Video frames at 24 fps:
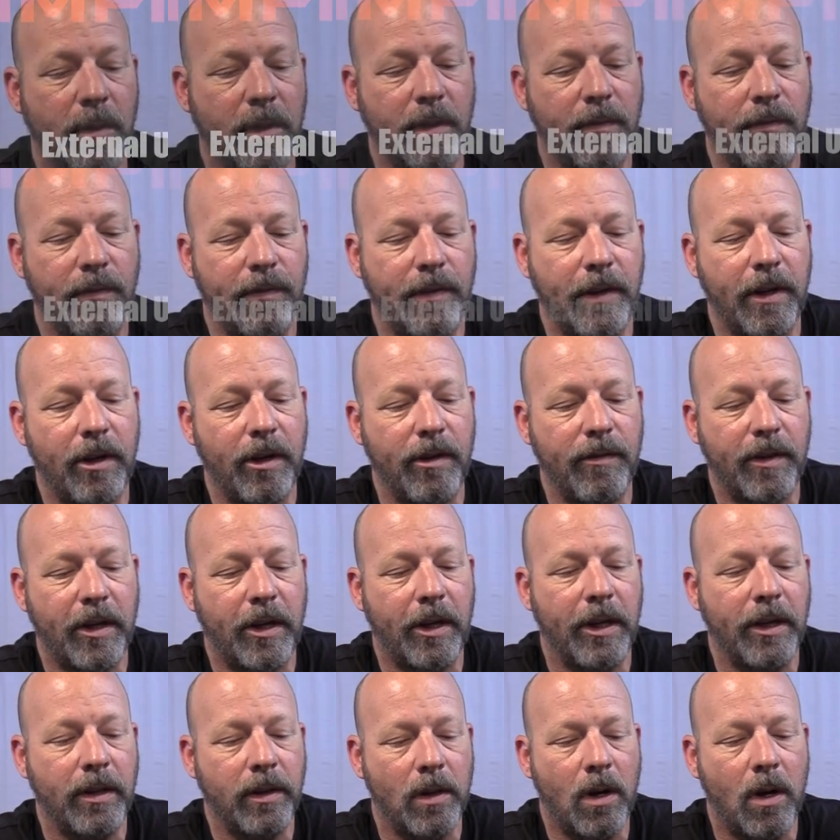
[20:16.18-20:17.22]
with a very,
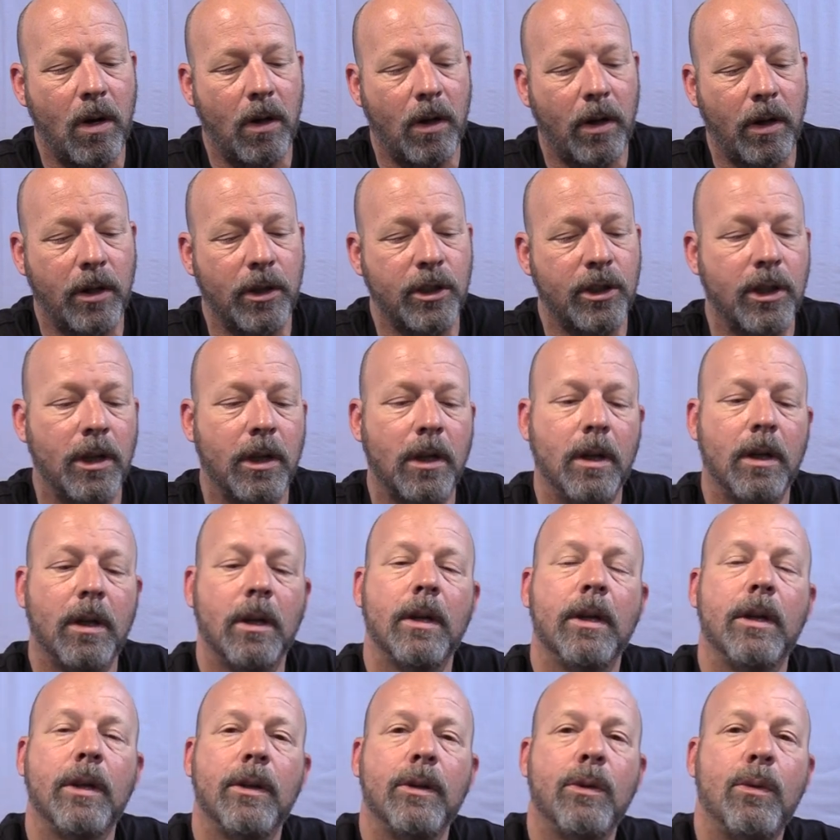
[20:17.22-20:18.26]
very large
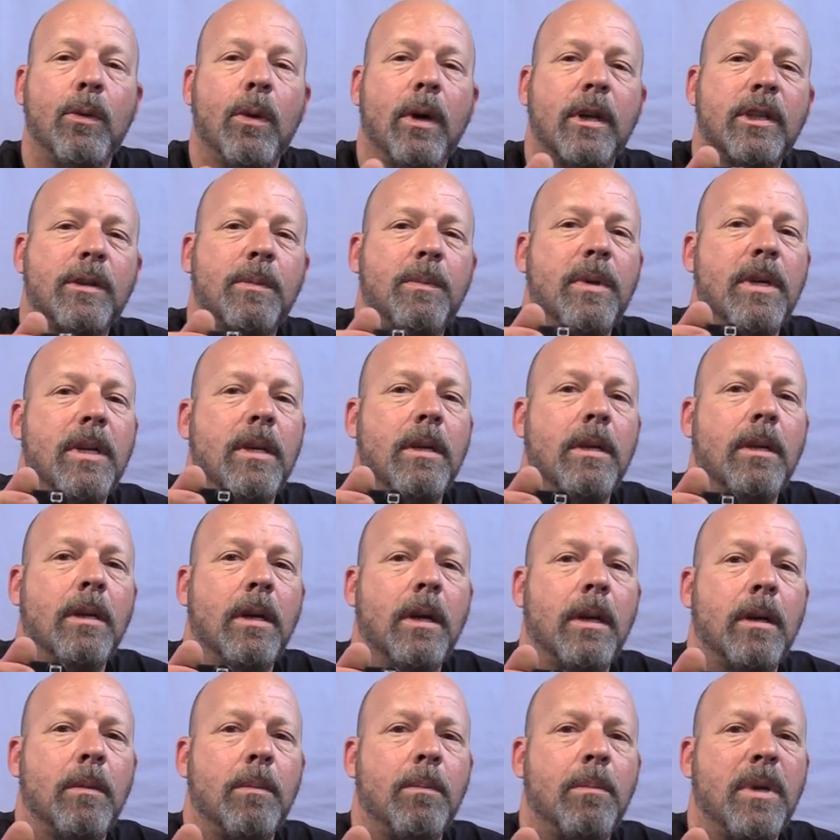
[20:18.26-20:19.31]
U S B
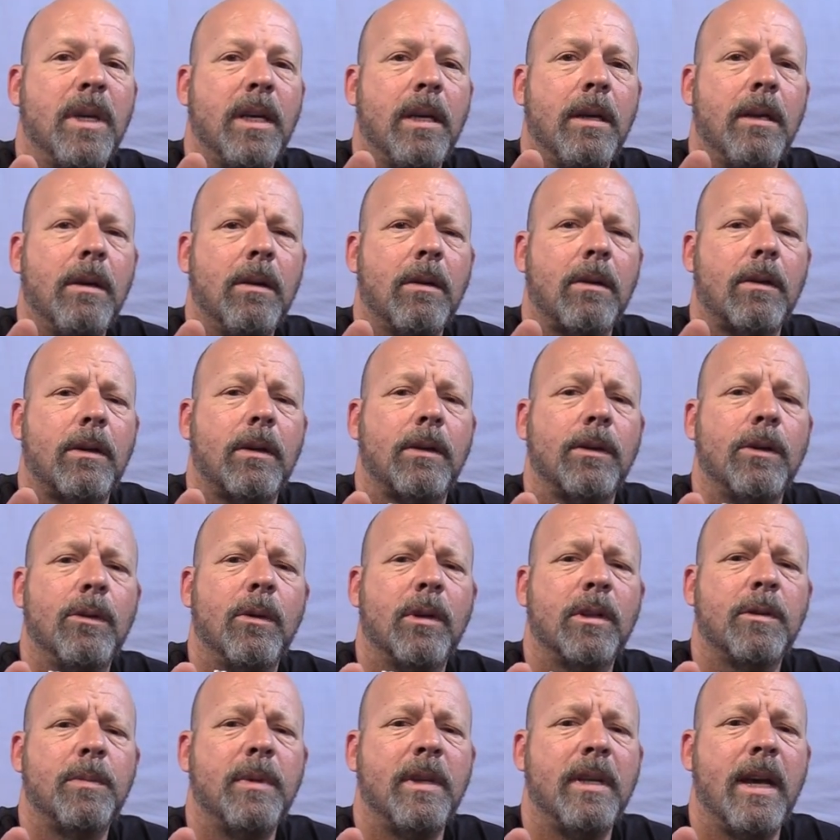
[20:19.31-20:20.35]
B or U
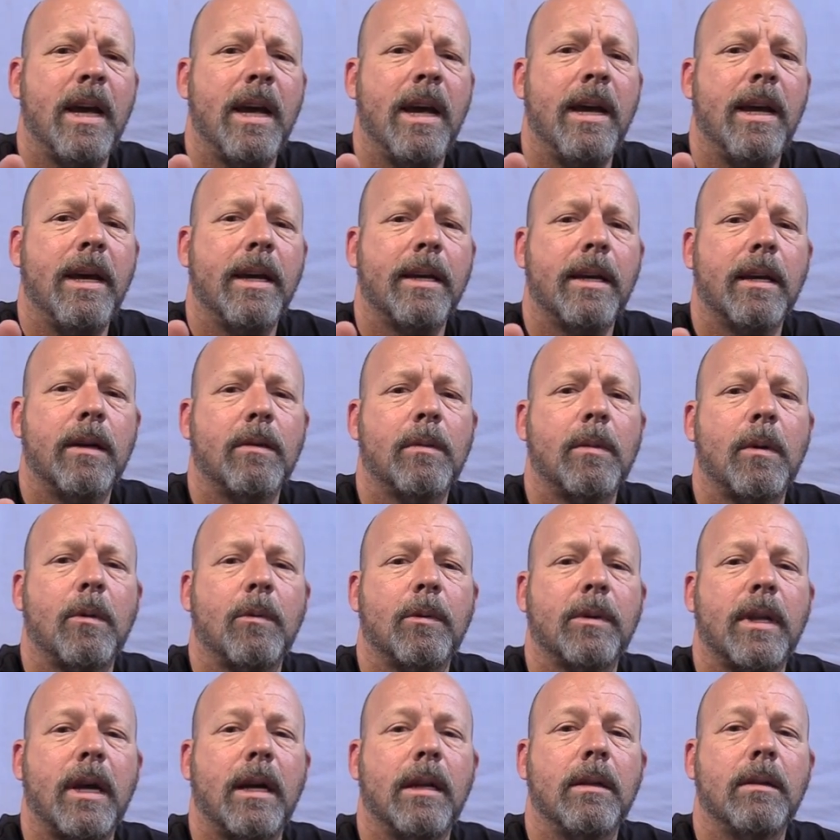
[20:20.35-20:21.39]
S B A, I can't remember
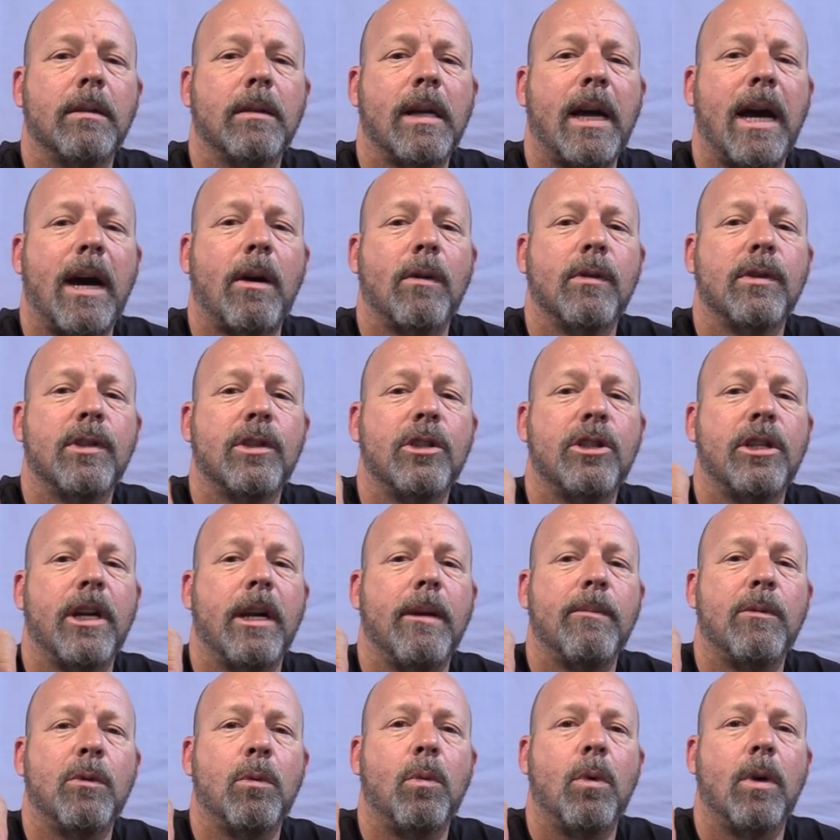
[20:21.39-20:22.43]
what that house
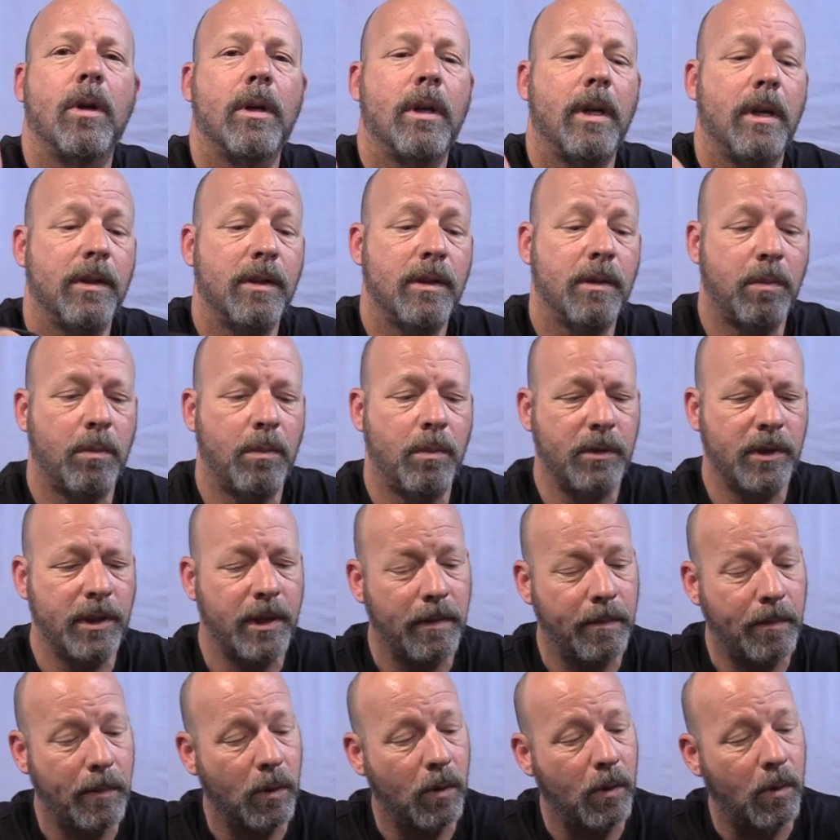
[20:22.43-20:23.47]
shaped one is,
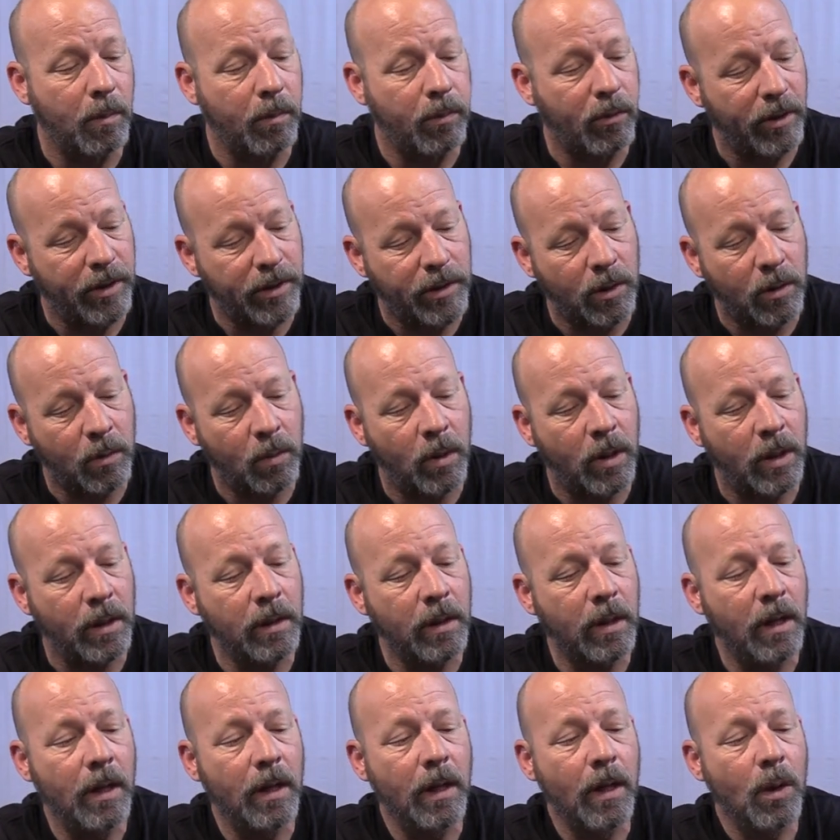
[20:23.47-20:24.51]
typical printer
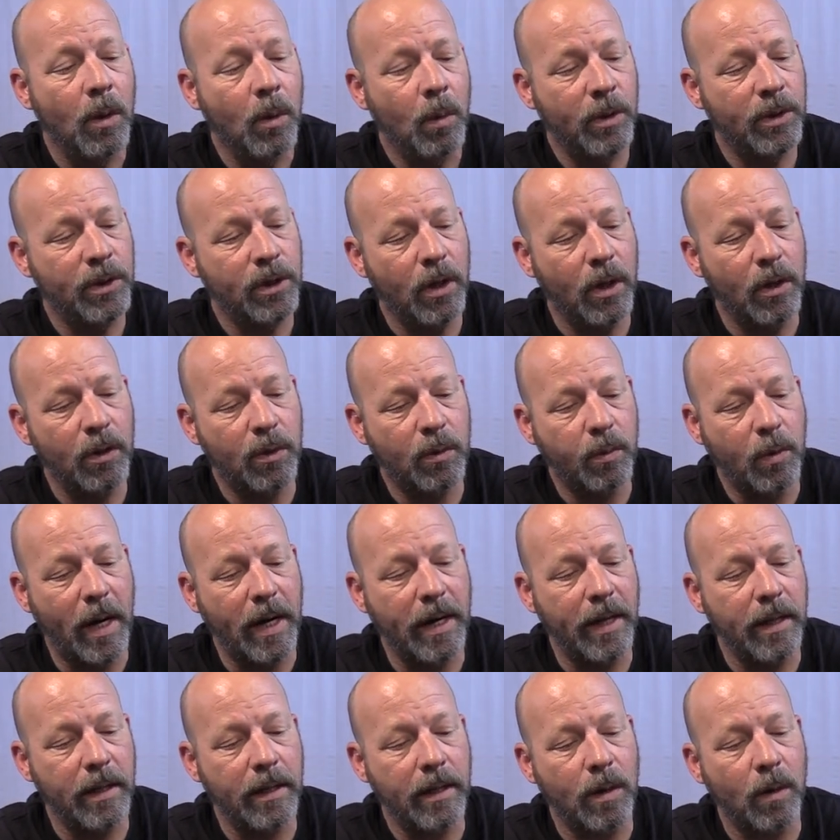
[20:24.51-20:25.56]
one, which goes
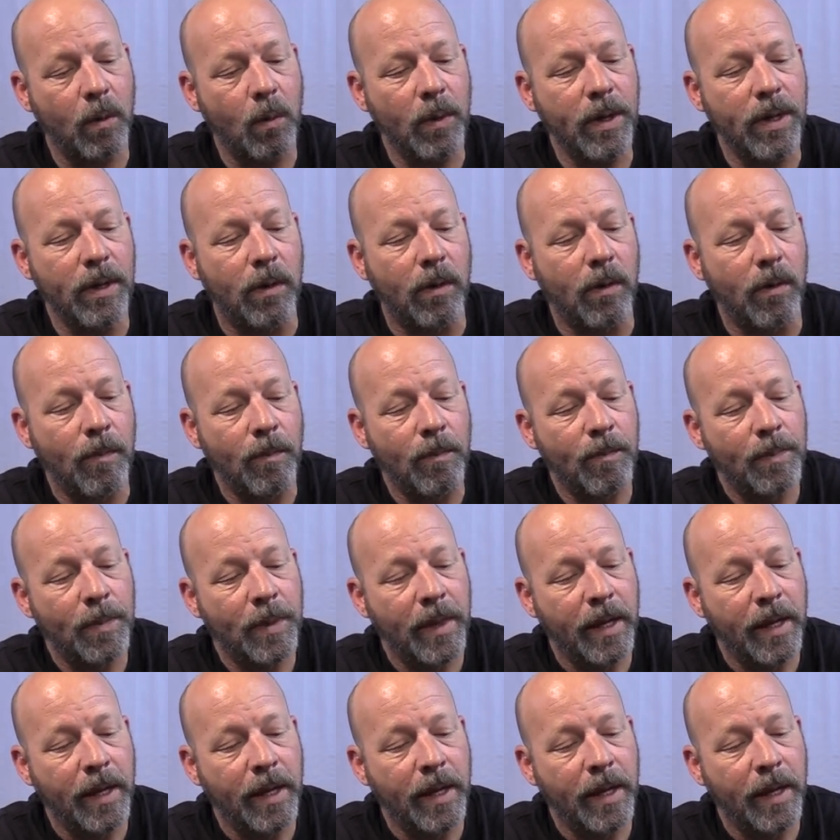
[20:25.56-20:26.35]
right into the wheel.